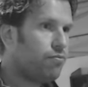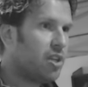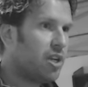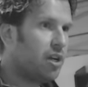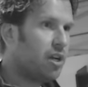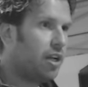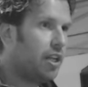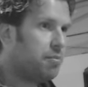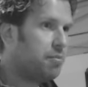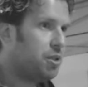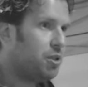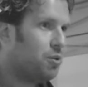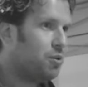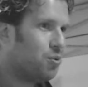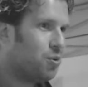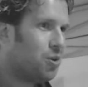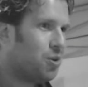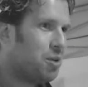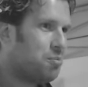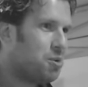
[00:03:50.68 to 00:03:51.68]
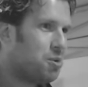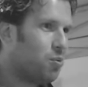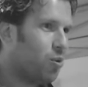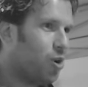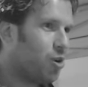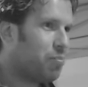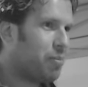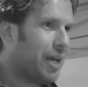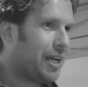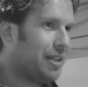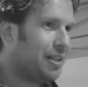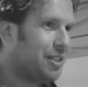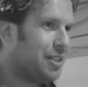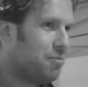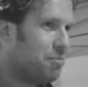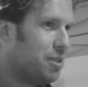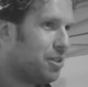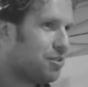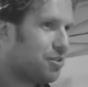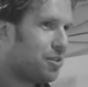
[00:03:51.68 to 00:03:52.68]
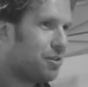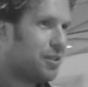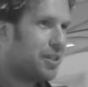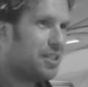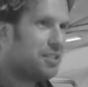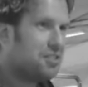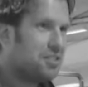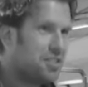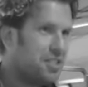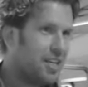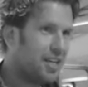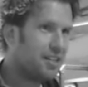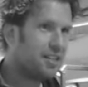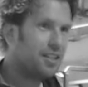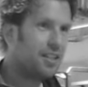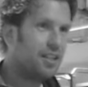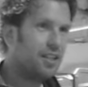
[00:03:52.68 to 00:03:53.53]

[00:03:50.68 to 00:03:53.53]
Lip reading: now let me walk back a little bit so you can see that.